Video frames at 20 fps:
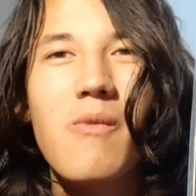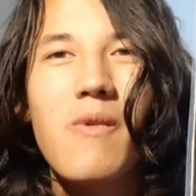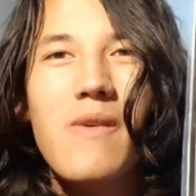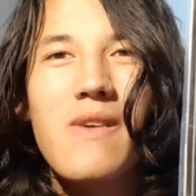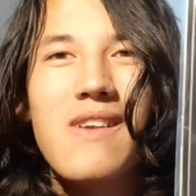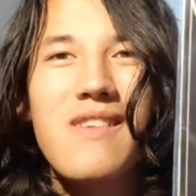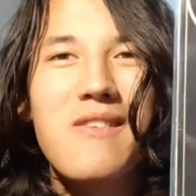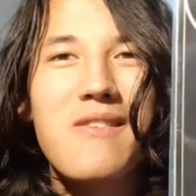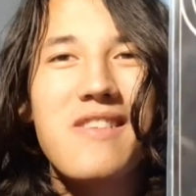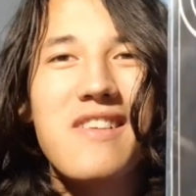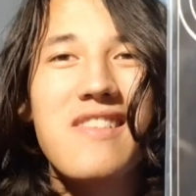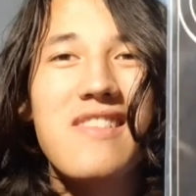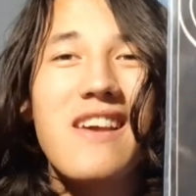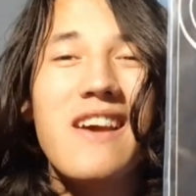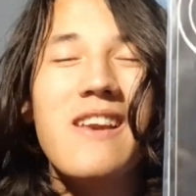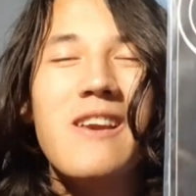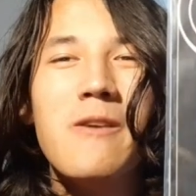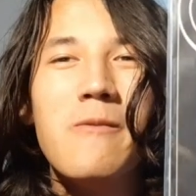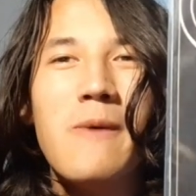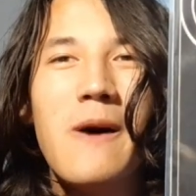because I was
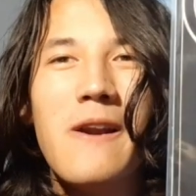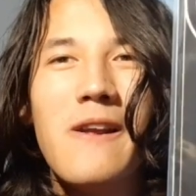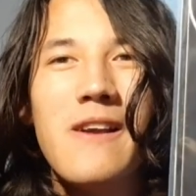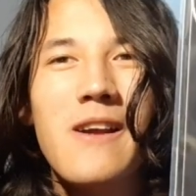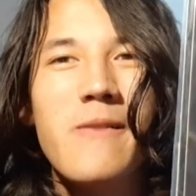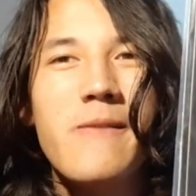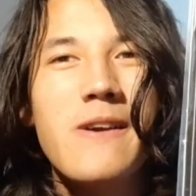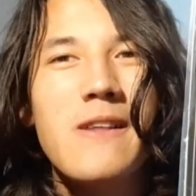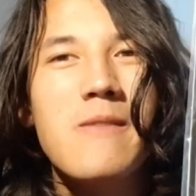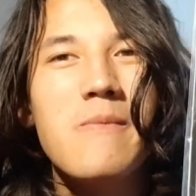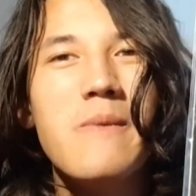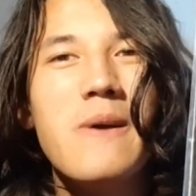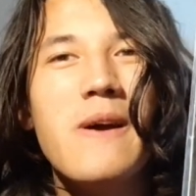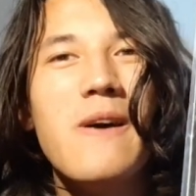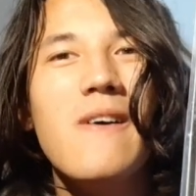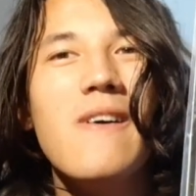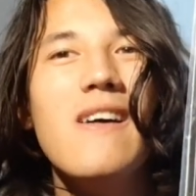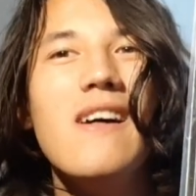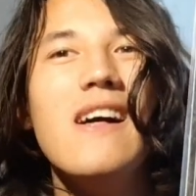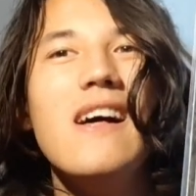excited about it coming in the mail,